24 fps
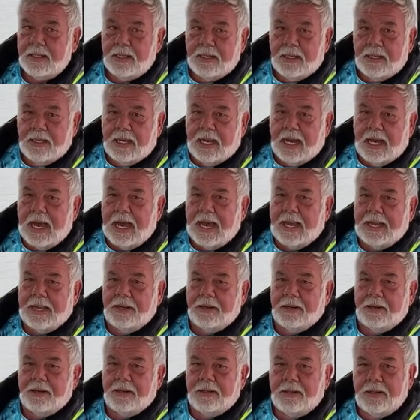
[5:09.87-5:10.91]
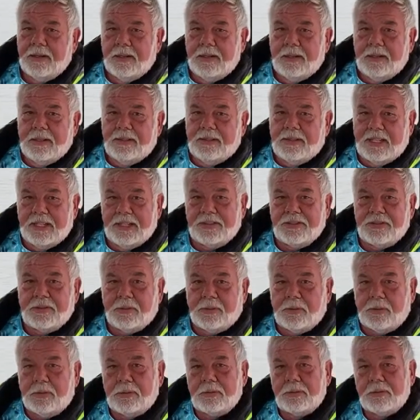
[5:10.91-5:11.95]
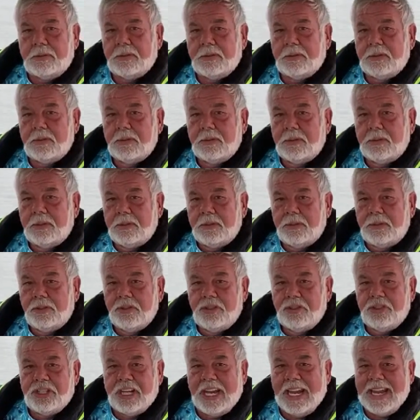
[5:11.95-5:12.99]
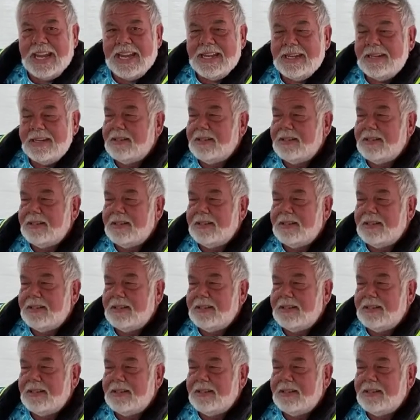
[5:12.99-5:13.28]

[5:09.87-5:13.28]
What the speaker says: a higher tensile chain,